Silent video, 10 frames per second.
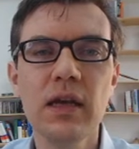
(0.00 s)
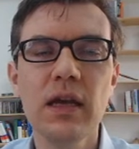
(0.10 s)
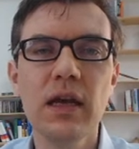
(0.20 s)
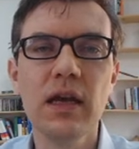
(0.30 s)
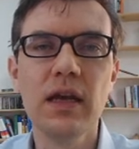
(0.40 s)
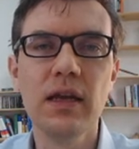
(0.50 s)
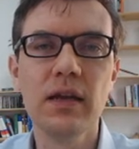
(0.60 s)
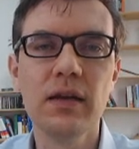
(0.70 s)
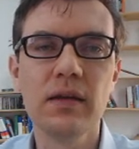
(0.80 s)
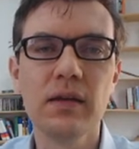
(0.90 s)

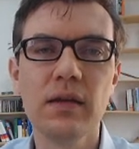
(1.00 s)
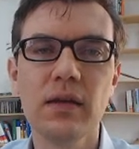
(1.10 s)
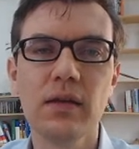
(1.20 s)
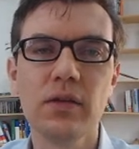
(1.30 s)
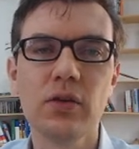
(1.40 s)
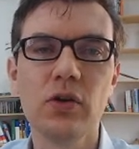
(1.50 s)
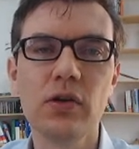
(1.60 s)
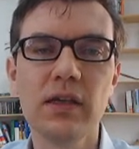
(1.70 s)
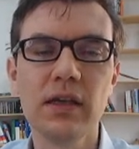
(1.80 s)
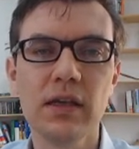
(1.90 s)
and
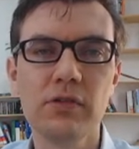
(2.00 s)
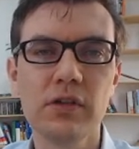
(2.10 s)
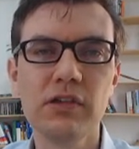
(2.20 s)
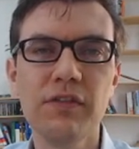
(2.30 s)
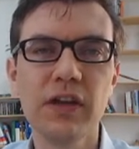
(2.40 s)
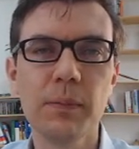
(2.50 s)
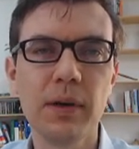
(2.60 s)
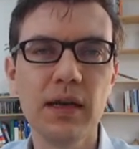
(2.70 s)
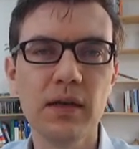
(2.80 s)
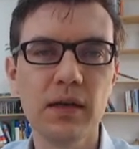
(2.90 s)
storing and retrieving a
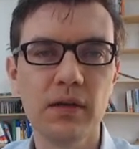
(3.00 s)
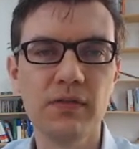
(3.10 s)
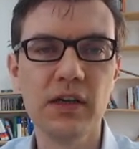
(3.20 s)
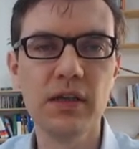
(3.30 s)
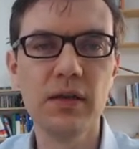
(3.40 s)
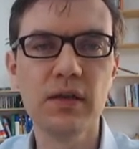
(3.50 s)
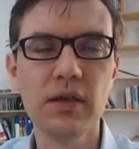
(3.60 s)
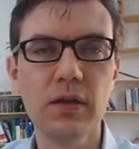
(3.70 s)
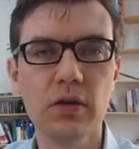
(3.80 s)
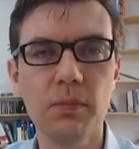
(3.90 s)
pallet is very easily,
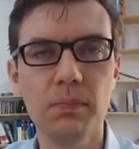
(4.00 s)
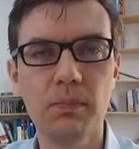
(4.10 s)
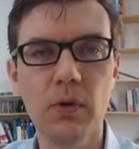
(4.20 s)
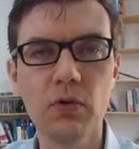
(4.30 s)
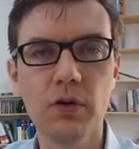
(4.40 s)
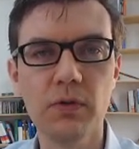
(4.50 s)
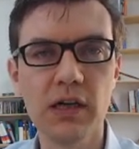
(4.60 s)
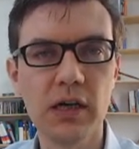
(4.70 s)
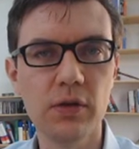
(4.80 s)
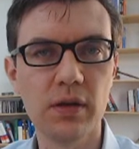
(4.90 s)
so most
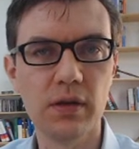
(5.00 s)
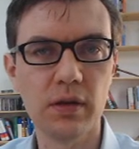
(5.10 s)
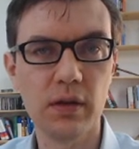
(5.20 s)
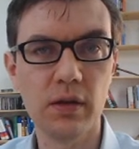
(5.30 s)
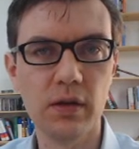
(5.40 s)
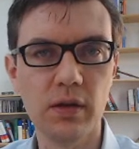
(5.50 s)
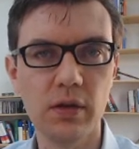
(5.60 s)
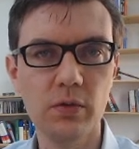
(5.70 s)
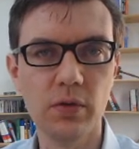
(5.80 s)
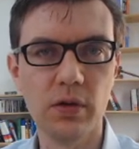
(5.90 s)
warehouses
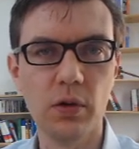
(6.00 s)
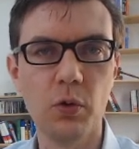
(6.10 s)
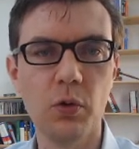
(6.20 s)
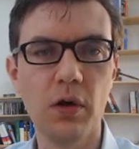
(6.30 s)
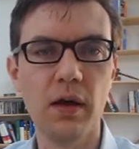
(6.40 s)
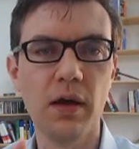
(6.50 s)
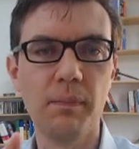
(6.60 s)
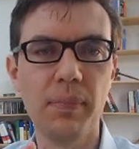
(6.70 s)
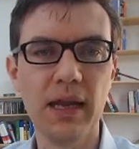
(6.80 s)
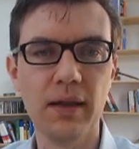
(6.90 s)
use
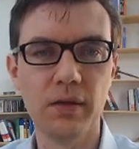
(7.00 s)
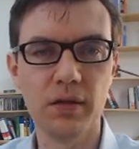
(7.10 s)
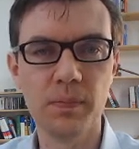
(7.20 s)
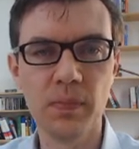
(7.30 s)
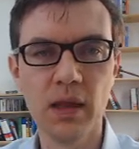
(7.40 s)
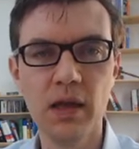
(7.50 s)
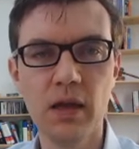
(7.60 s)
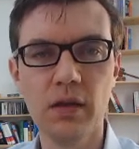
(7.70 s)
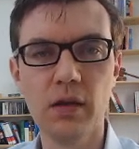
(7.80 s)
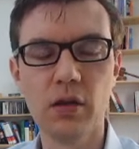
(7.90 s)
pallets.
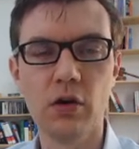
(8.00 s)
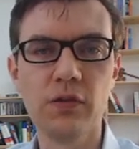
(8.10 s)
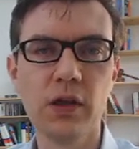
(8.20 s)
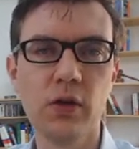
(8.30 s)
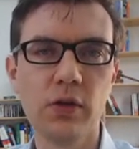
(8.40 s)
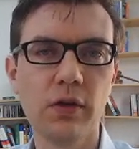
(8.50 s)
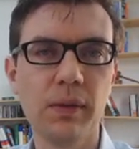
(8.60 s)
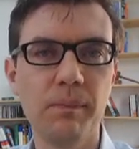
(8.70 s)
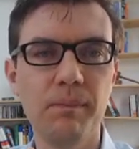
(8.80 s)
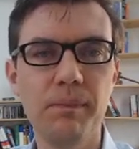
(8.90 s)
This is often also
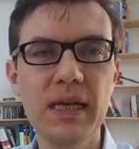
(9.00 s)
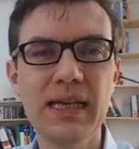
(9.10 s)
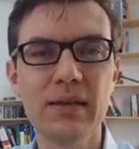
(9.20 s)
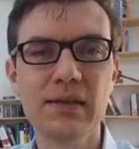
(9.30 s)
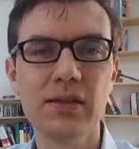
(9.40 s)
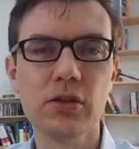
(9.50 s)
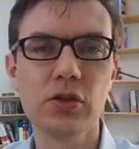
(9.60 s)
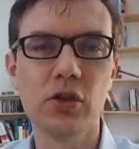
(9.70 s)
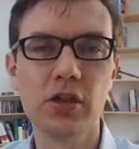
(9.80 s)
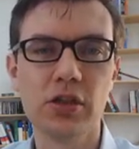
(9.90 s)
the biggest
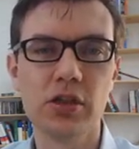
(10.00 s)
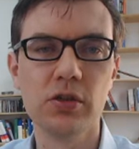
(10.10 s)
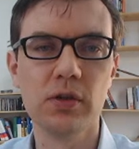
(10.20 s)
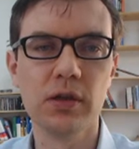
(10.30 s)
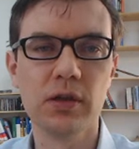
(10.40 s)
storage unit.